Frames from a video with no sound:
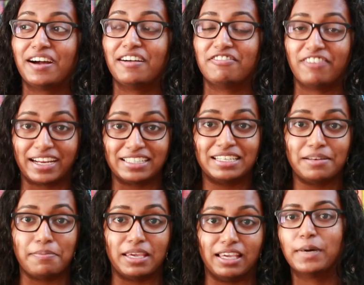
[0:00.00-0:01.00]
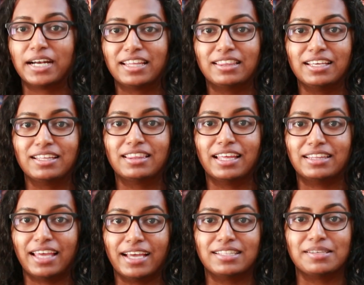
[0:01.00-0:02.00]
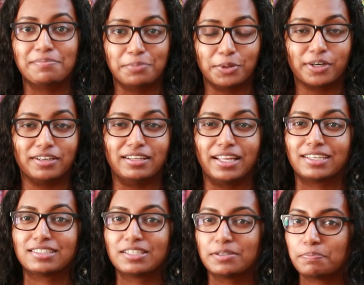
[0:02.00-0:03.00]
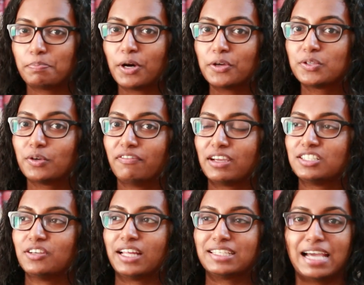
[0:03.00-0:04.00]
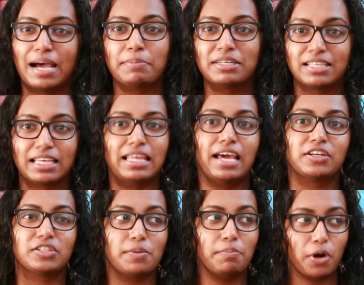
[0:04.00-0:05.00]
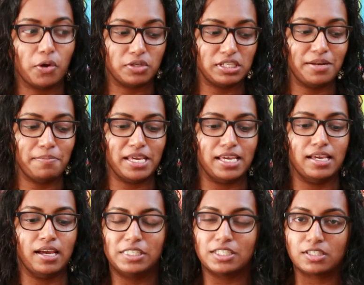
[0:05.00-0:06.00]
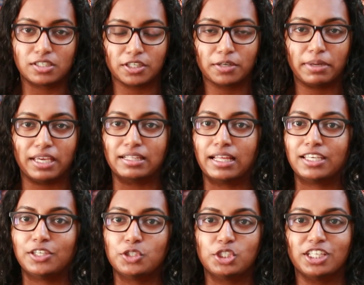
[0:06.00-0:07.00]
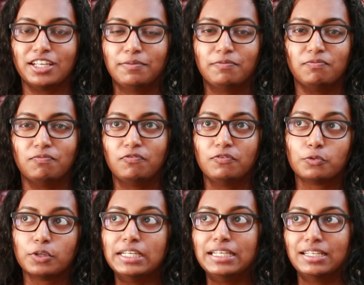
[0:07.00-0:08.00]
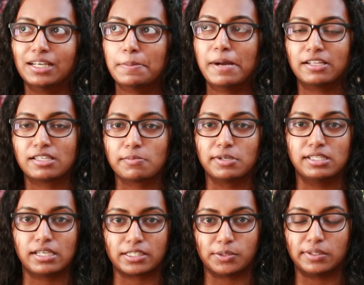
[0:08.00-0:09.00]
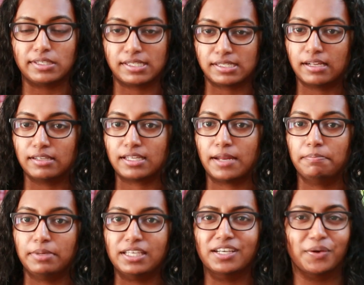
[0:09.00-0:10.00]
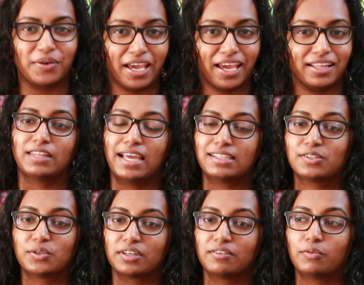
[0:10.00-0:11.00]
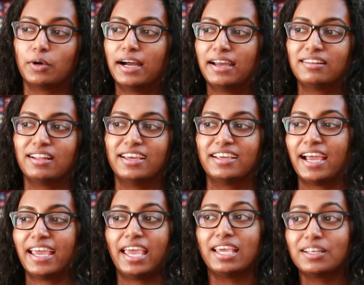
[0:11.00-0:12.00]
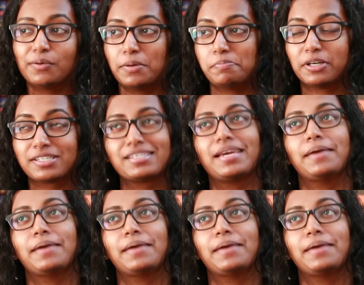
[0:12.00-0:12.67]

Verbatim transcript: affected me. But I think that that's important. Like, it's supposed to affect you. Like, topics like that are supposed to be disturbing. Like, you shouldn't read about someone's sexual assault and be okay. That's sort of why, like, I hate it when books